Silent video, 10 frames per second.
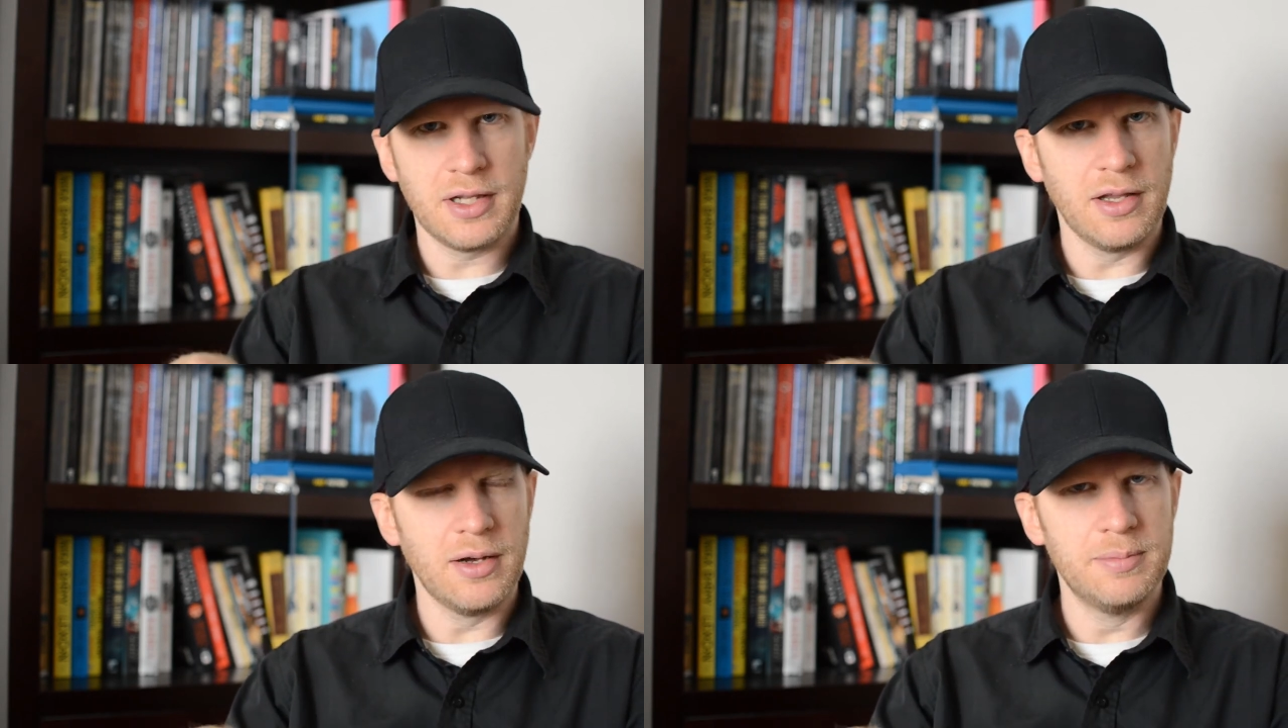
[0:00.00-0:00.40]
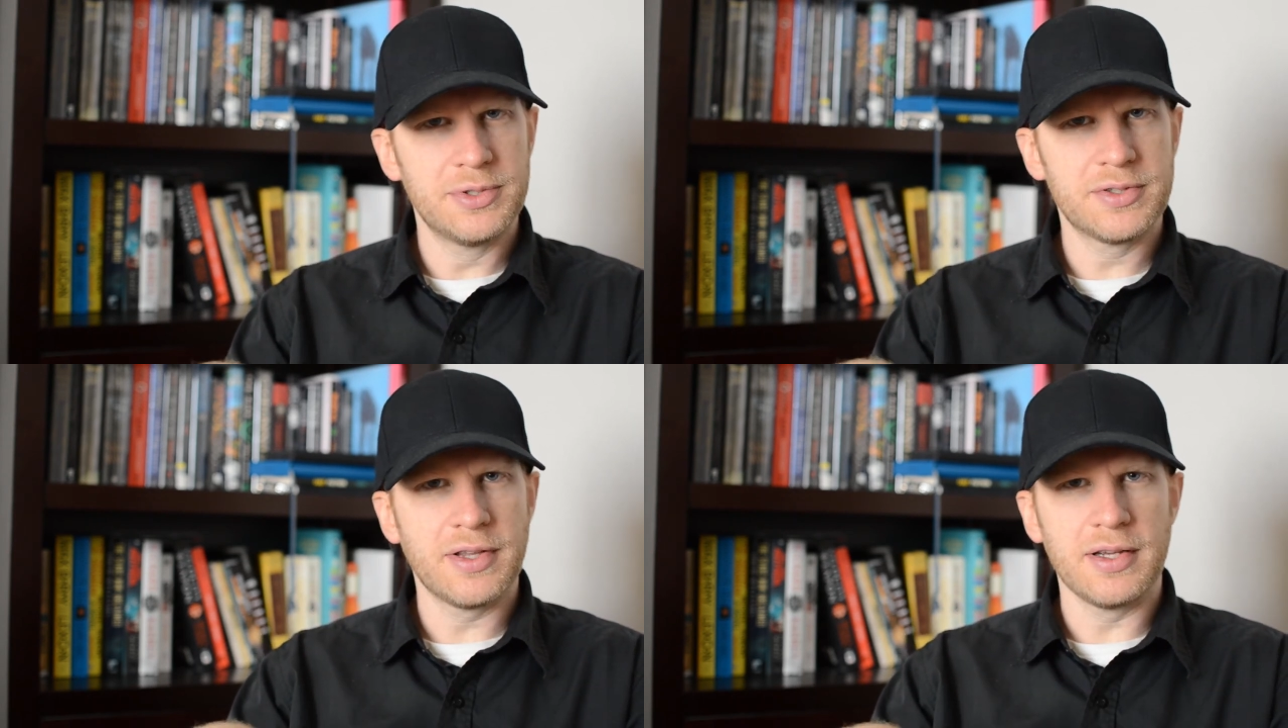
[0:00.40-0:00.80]

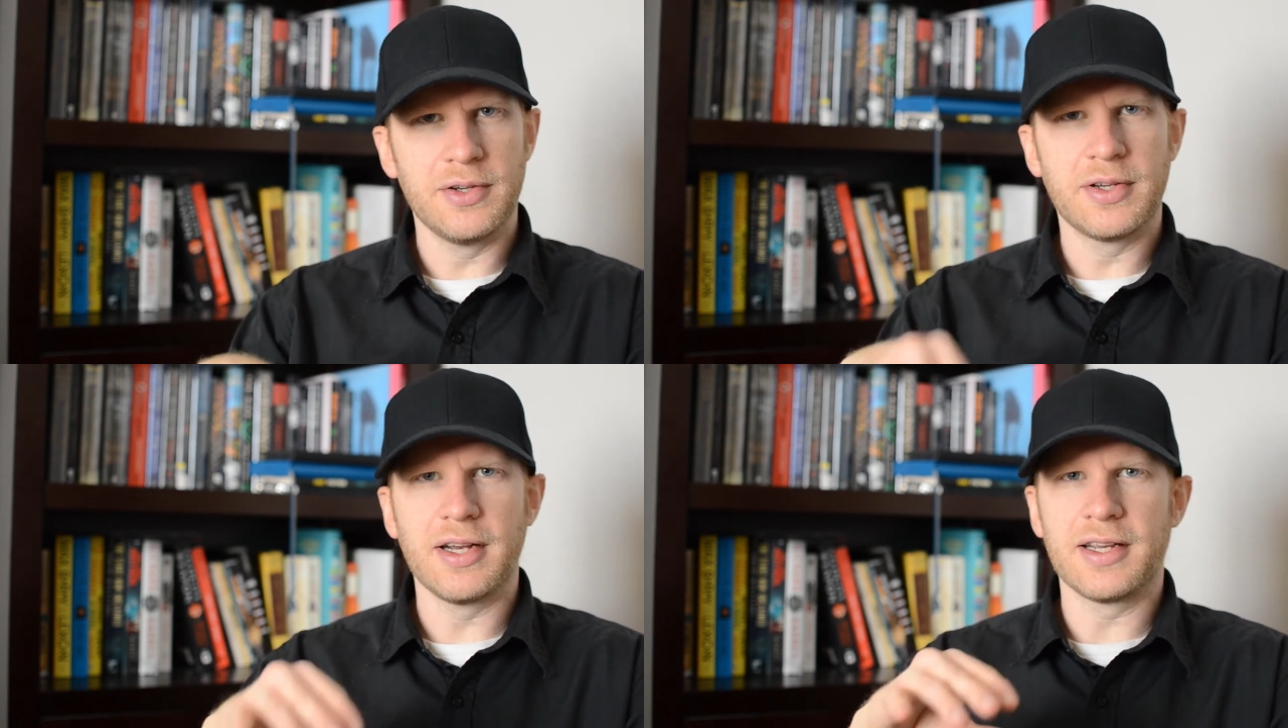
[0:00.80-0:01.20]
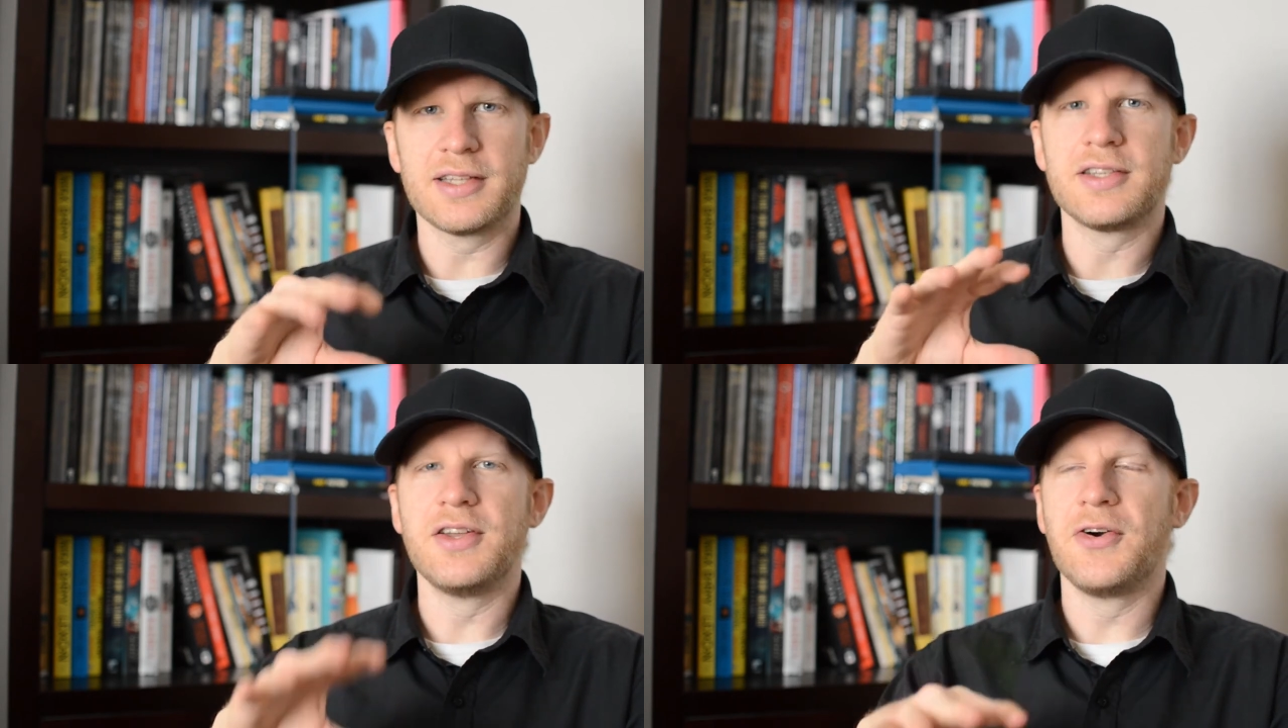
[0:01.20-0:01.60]
clubs that you kind of
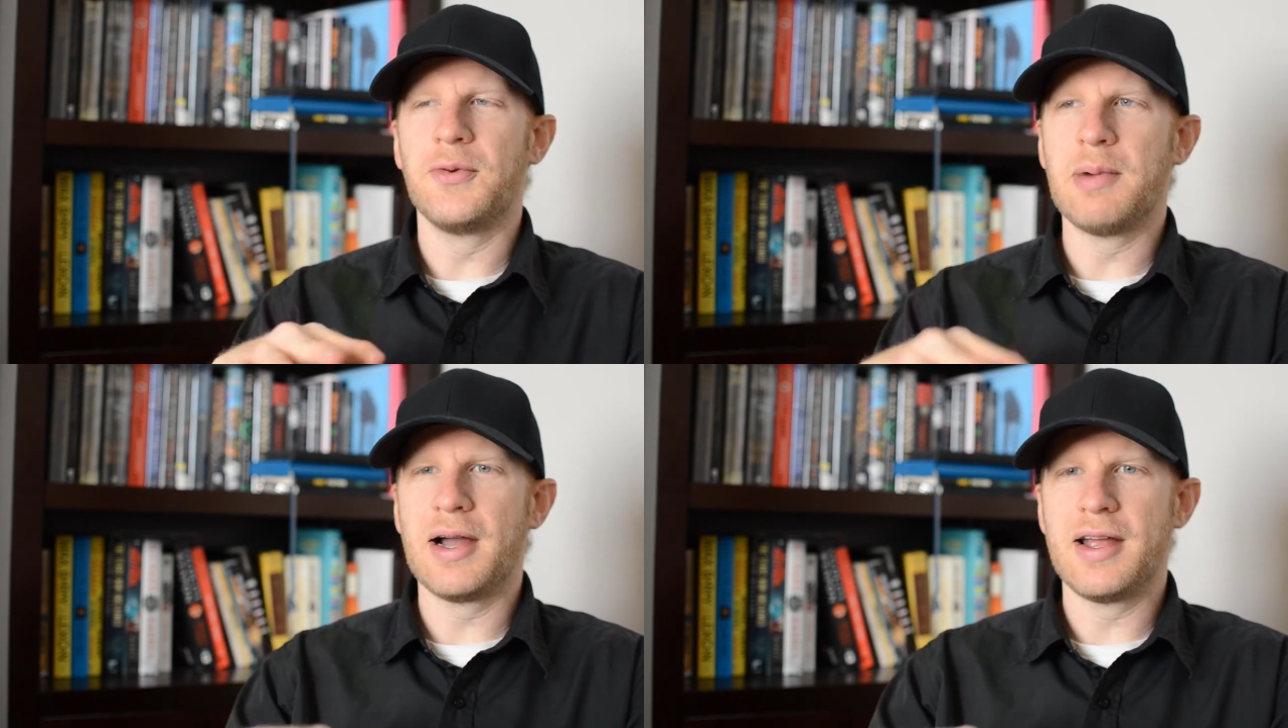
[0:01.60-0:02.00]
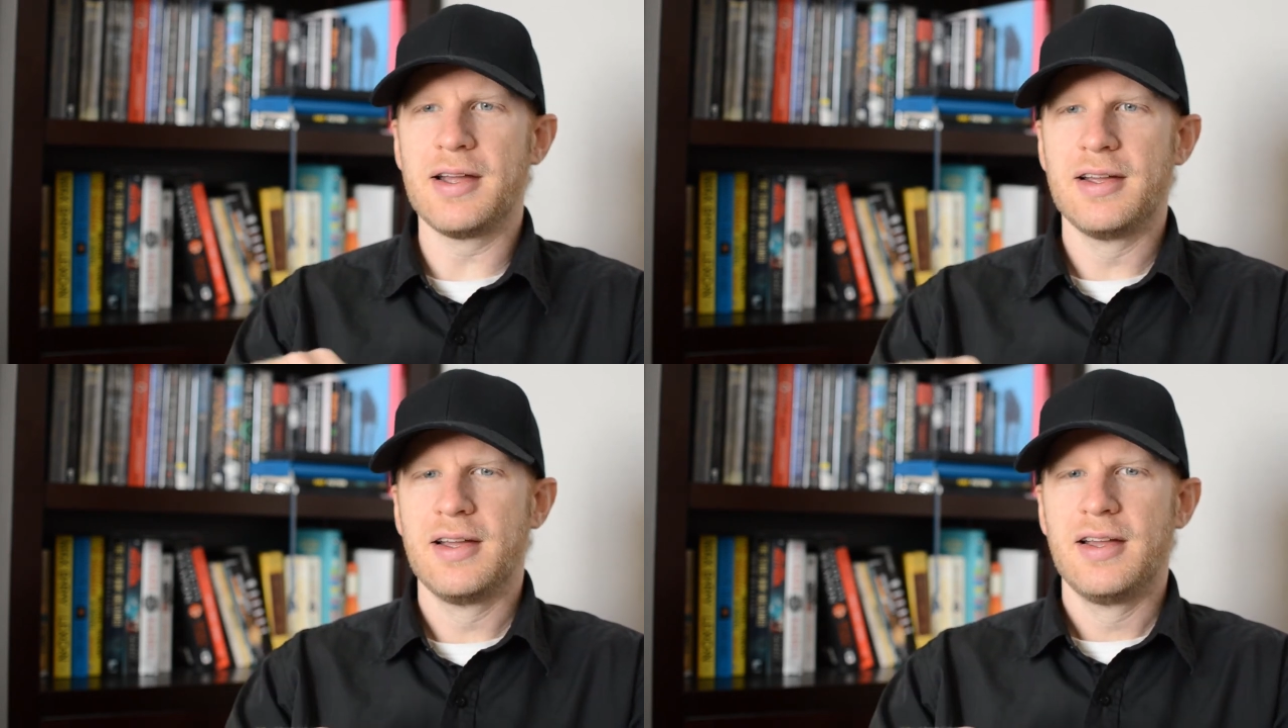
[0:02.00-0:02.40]
get to know by